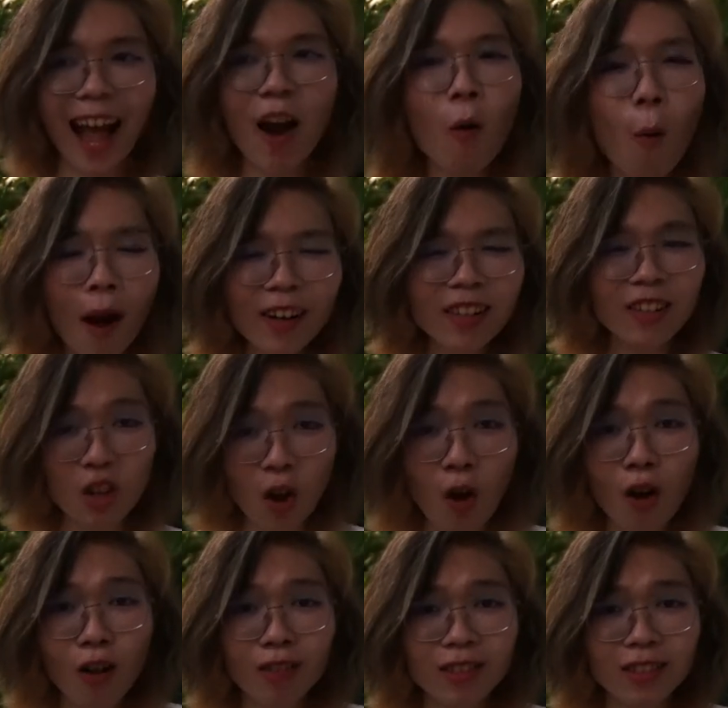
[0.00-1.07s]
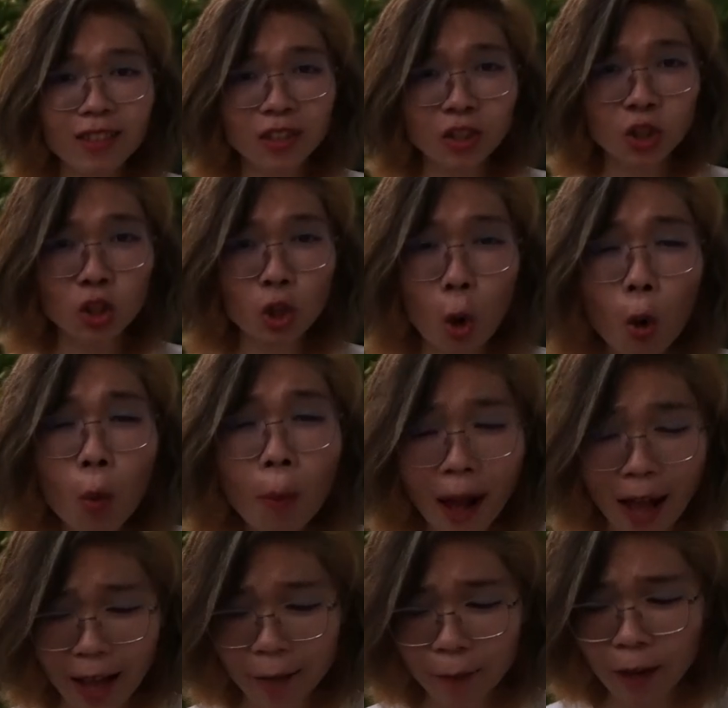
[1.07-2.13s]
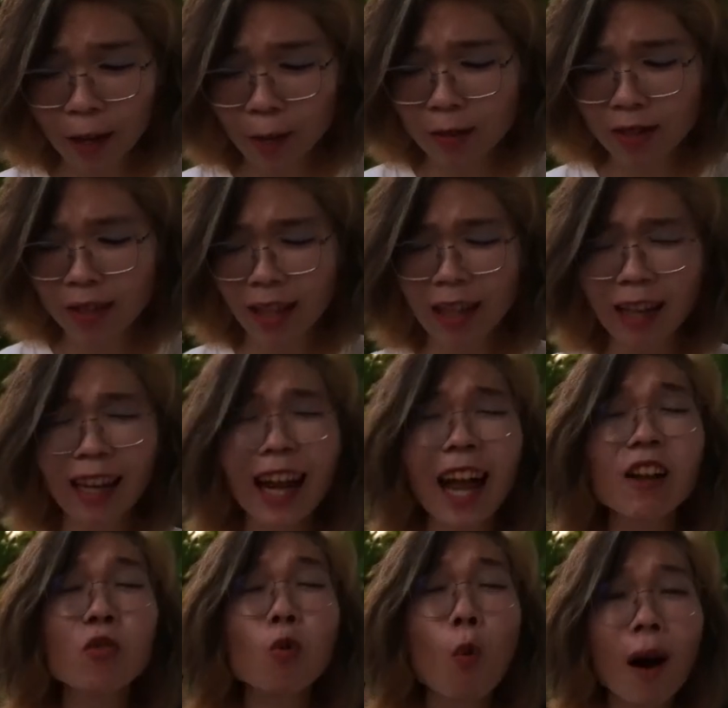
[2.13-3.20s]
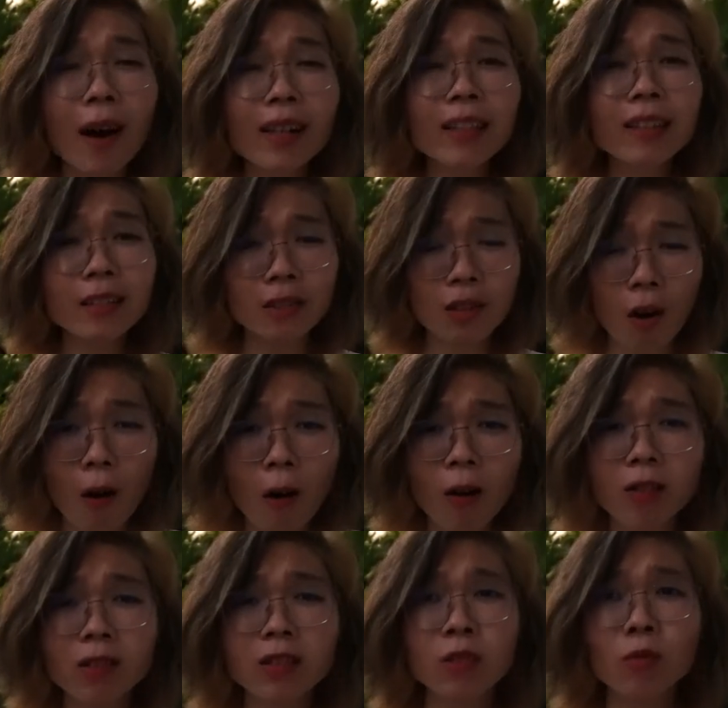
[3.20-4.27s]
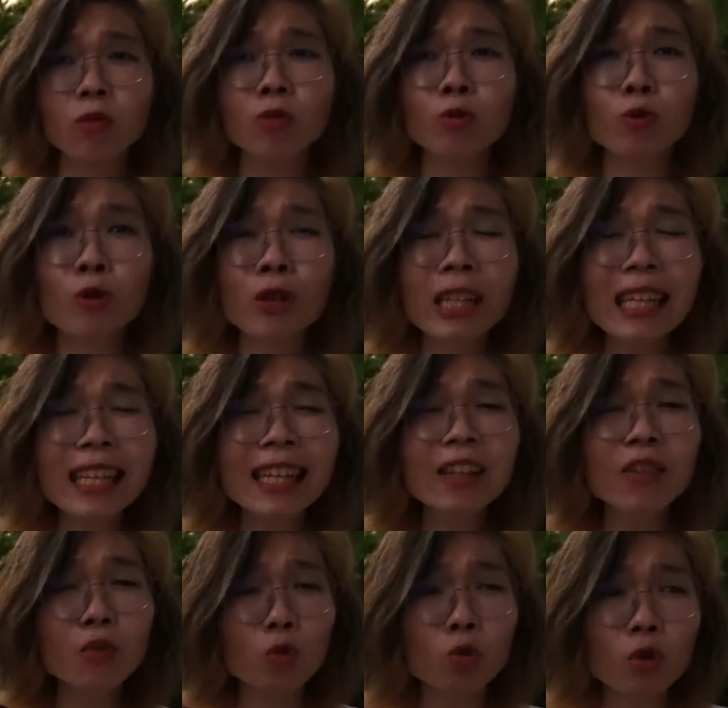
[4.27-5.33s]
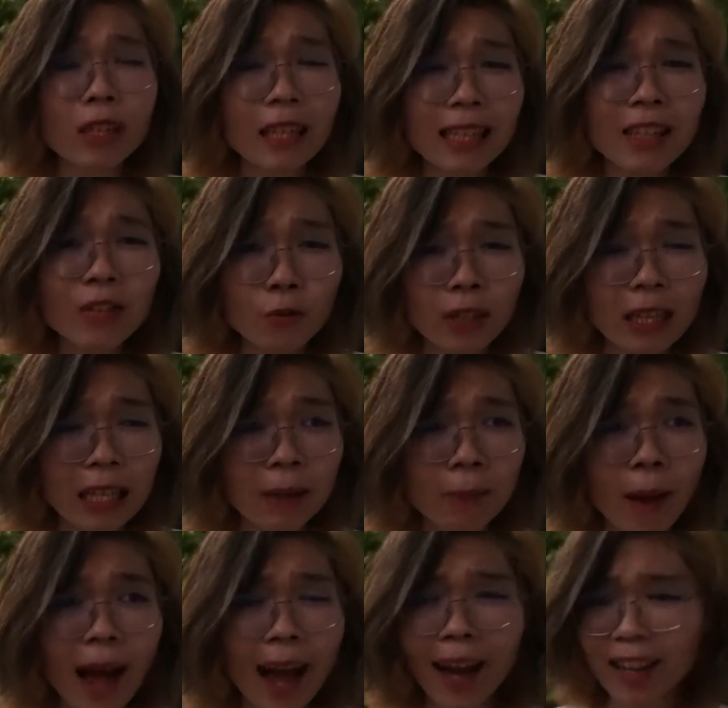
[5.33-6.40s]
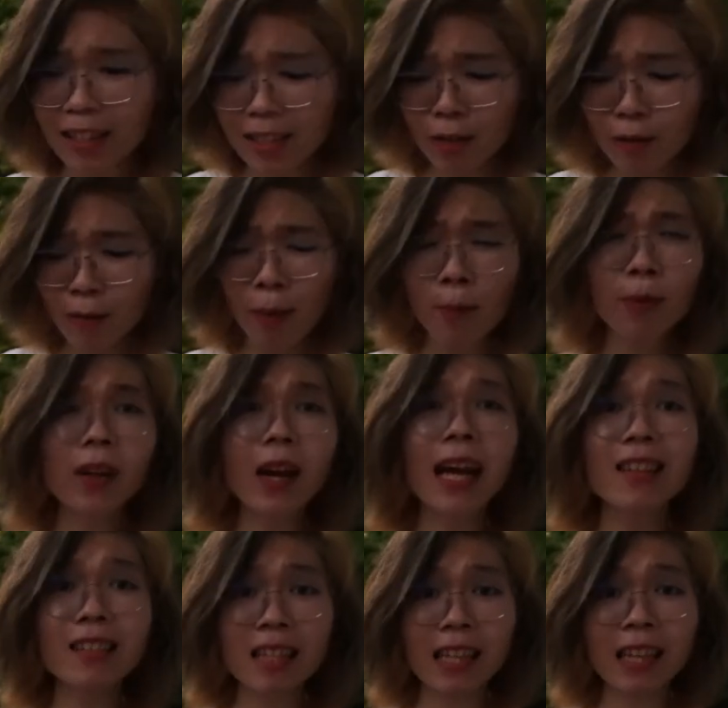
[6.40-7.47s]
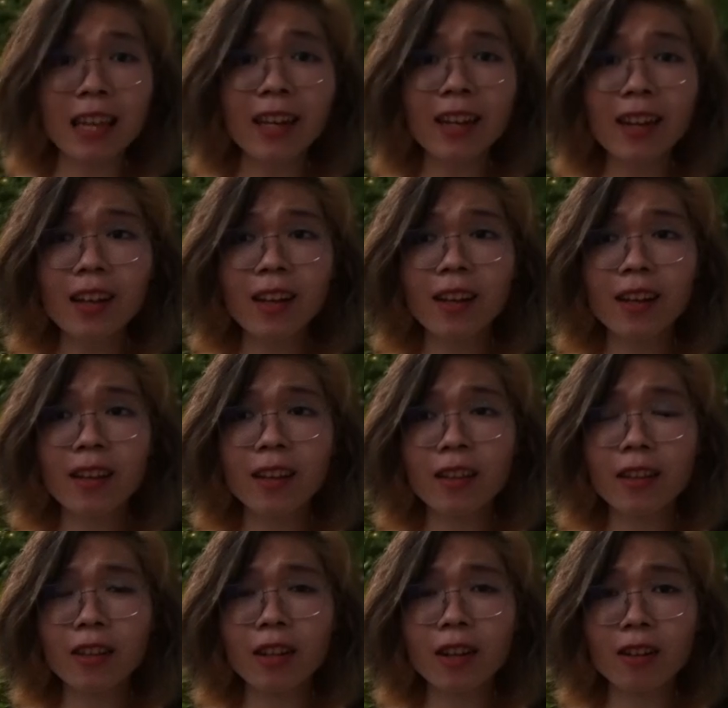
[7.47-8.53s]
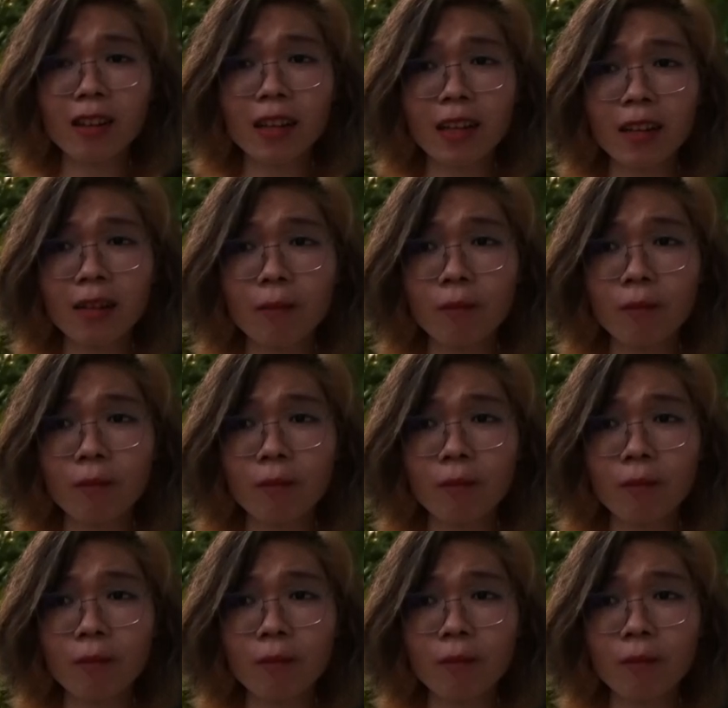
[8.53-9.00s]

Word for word: I wanted dolls so bad when I was a kid. Like I wanted dolls really, really, really bad. I still remember as a kid, you know, like